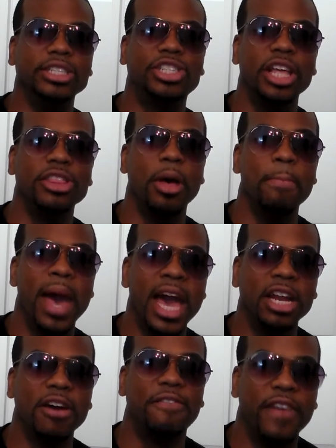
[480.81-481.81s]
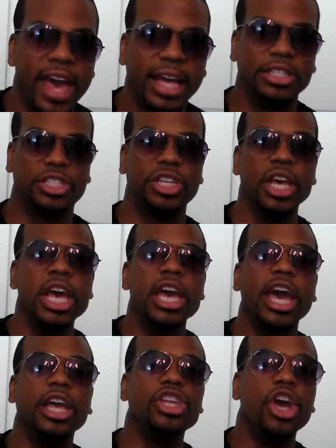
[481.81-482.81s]
is in the main events,
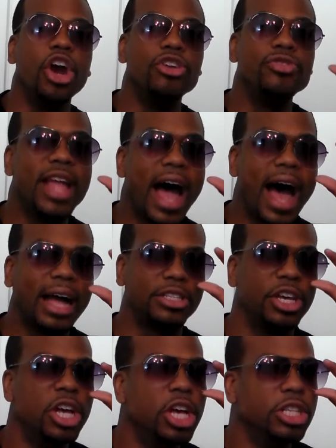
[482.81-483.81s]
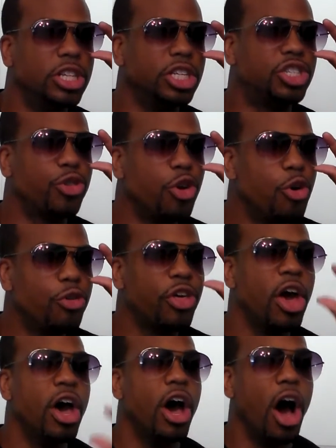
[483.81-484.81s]
and you're not. The
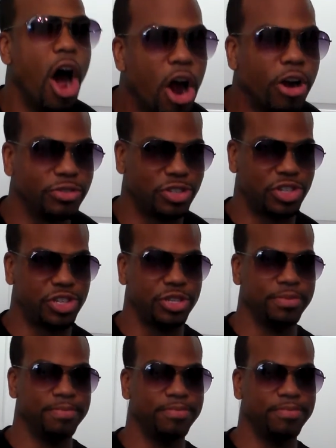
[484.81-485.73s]
truth hurts.